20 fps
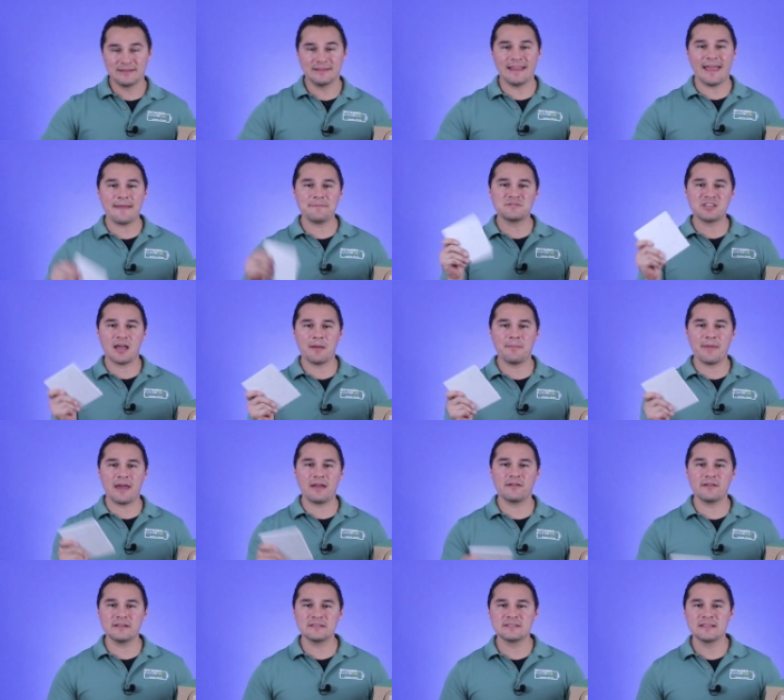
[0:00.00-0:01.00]
Laptop
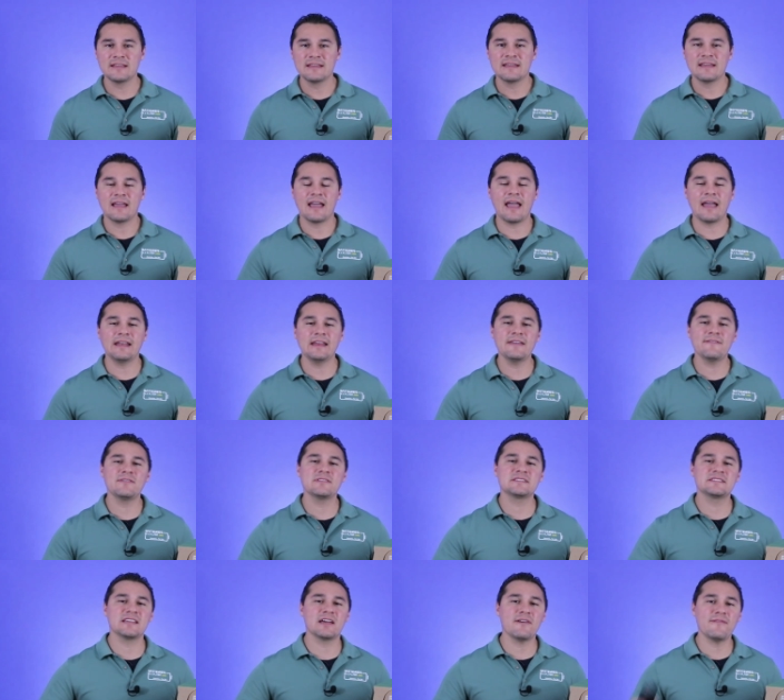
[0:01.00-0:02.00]
batteries and
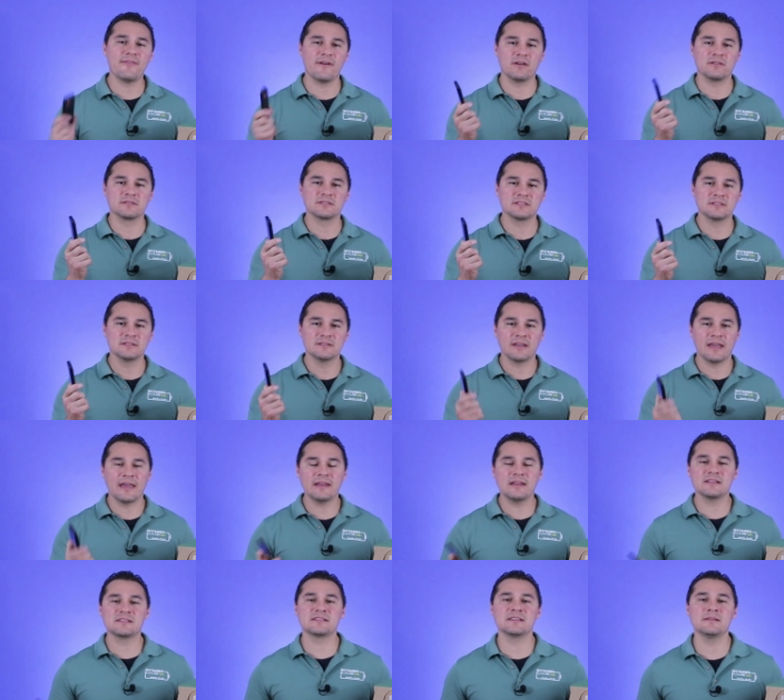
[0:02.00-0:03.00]
even cell phones.
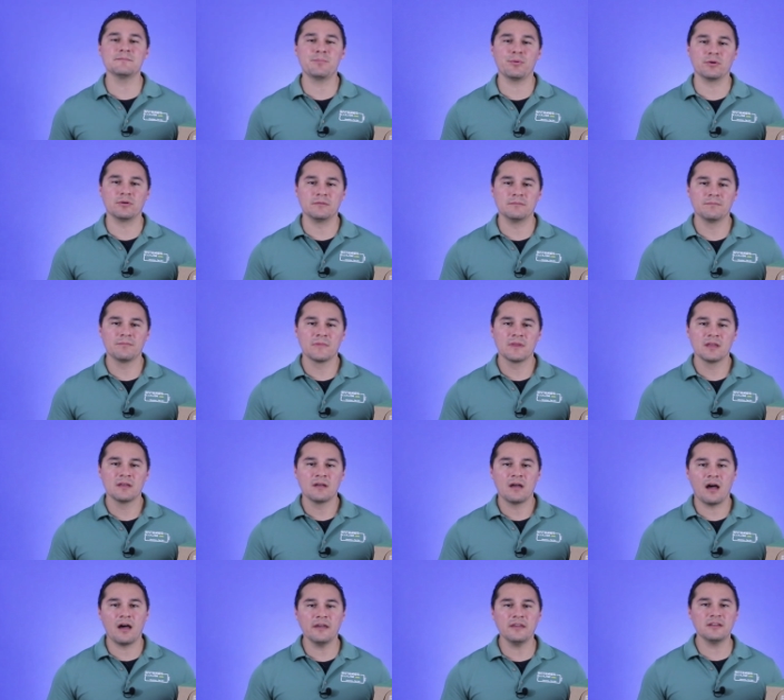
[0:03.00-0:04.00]
And it's simple.
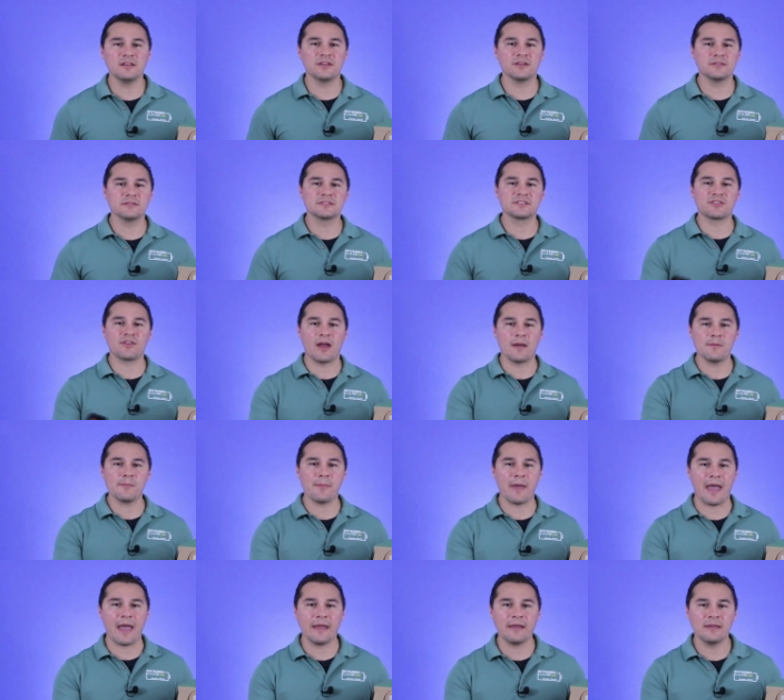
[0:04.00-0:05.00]
All you do is grab a
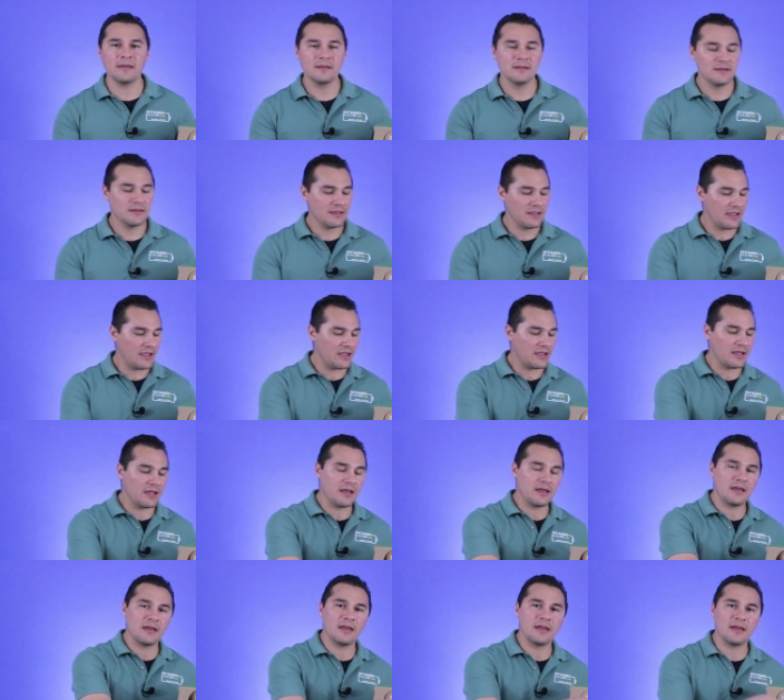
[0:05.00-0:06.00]
bag
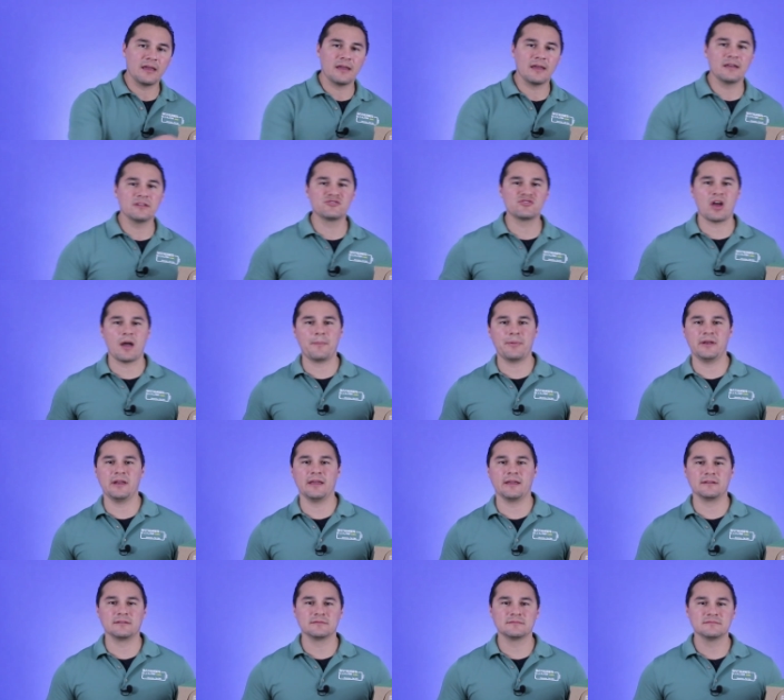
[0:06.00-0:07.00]
and drop it
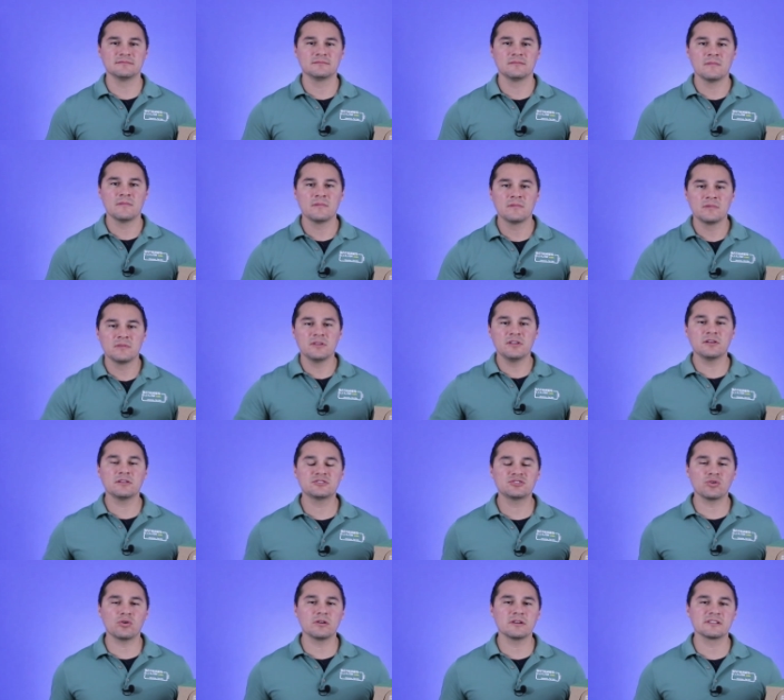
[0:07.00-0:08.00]
in. Your
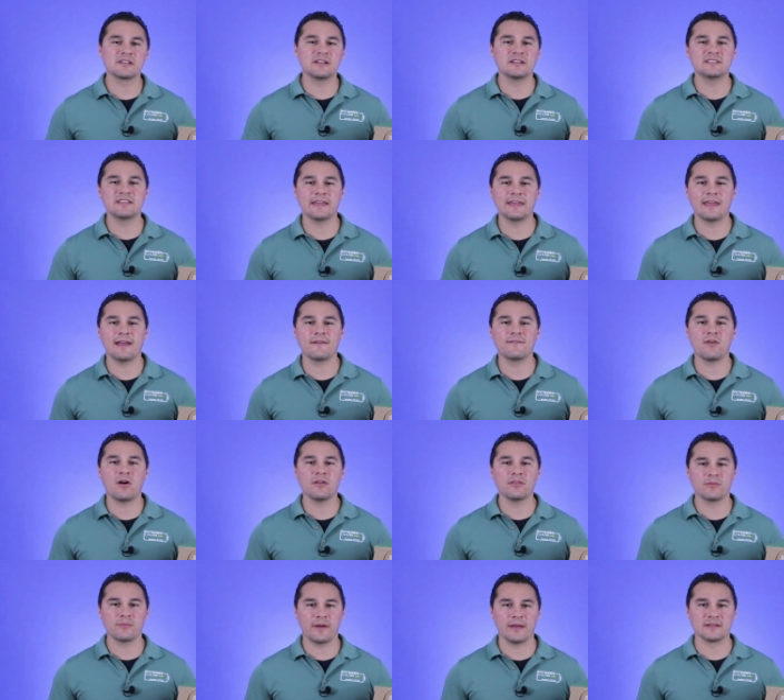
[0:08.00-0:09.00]
store is going to take care of
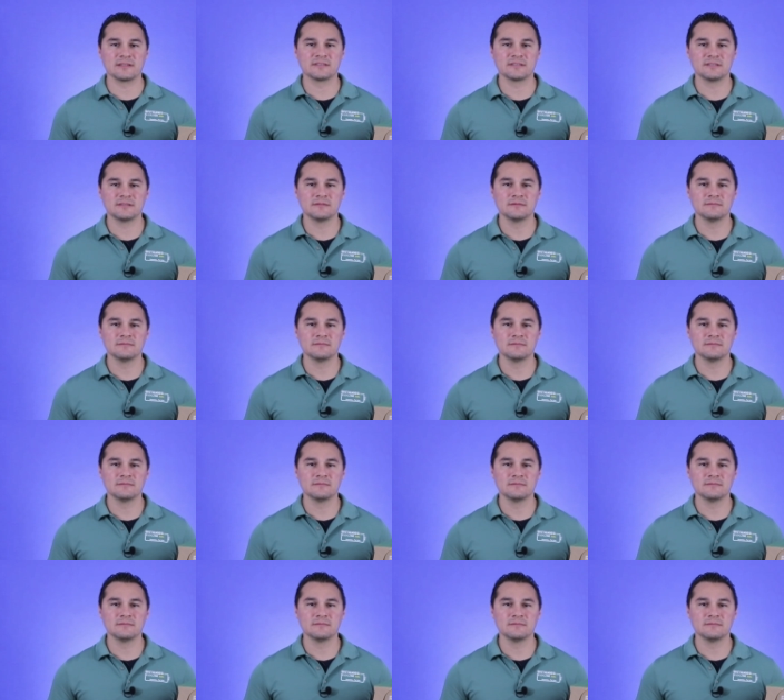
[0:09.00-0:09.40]
all the rest.